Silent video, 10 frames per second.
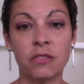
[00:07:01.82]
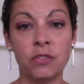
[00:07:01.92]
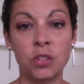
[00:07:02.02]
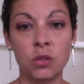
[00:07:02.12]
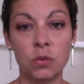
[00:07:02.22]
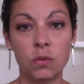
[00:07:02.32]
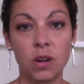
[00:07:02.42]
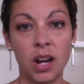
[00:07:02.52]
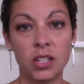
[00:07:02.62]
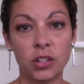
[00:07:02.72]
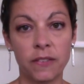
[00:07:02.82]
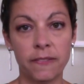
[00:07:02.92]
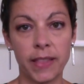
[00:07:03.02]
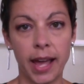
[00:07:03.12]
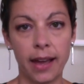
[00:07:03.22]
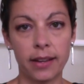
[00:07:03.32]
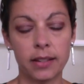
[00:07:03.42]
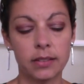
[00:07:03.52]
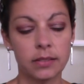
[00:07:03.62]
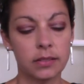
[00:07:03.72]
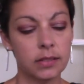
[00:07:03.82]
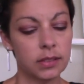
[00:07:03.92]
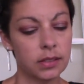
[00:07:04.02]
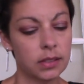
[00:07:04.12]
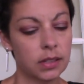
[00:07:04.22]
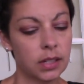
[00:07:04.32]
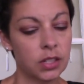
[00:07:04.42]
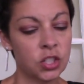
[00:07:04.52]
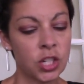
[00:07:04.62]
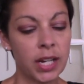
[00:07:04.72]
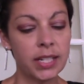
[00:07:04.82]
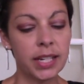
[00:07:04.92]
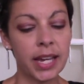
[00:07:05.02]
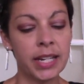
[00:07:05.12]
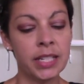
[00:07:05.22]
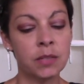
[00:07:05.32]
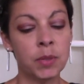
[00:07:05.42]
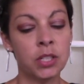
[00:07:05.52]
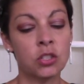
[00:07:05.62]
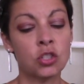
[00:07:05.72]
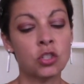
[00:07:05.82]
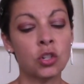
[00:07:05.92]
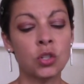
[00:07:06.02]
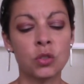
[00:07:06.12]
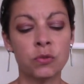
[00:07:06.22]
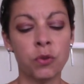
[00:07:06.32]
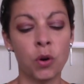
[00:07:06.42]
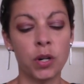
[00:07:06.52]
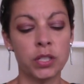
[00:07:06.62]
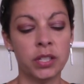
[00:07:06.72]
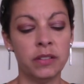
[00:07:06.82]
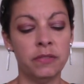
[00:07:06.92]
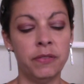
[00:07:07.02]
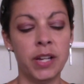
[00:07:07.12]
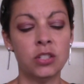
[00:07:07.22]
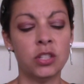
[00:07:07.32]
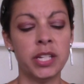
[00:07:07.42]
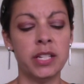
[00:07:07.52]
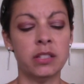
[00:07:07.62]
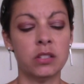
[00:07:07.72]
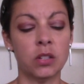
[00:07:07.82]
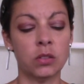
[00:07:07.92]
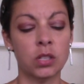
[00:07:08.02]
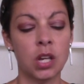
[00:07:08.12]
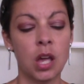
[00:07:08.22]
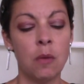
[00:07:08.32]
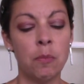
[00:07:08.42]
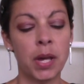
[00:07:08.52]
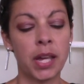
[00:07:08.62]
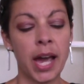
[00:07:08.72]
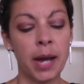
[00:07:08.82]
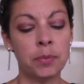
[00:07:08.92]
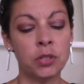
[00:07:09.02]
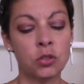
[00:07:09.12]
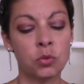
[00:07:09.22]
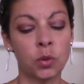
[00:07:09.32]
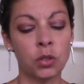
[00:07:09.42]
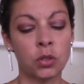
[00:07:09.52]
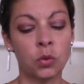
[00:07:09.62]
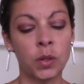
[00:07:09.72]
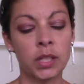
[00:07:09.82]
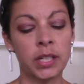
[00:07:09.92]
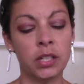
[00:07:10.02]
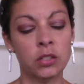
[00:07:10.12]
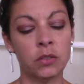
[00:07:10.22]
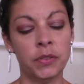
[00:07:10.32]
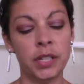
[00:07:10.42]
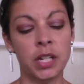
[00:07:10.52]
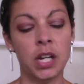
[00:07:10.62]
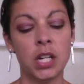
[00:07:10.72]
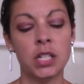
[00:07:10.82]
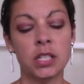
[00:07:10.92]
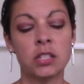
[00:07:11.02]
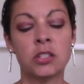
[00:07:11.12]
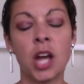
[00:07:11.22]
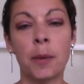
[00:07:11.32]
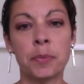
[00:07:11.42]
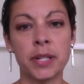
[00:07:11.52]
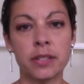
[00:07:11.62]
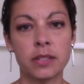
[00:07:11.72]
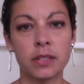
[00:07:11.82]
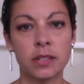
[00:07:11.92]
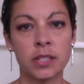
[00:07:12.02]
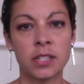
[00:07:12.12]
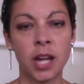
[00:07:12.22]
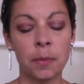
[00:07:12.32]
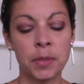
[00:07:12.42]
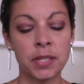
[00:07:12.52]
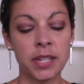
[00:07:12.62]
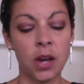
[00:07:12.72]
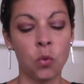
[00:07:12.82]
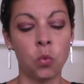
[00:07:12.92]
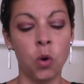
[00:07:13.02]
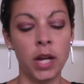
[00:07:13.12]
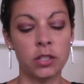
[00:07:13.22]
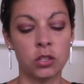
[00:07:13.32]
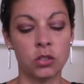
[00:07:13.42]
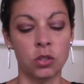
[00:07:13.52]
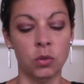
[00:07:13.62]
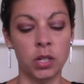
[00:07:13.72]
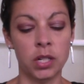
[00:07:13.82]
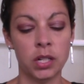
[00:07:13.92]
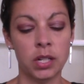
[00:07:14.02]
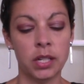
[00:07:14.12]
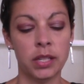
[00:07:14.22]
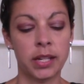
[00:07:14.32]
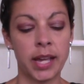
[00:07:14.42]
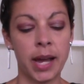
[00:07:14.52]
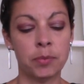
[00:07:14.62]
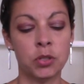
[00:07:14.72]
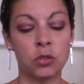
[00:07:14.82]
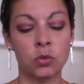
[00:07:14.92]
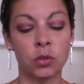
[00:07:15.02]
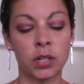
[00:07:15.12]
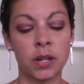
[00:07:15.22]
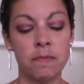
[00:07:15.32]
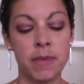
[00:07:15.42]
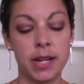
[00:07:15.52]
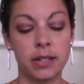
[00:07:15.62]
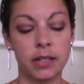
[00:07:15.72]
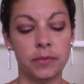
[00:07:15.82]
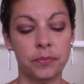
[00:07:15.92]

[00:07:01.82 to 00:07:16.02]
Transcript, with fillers: of you and your flag. Schiendick and his men surged forward to avenge the insult, but Captain Schroeder quickly intervened. Stop this! Stop this at once, steward! The Captain Schroeder commanded.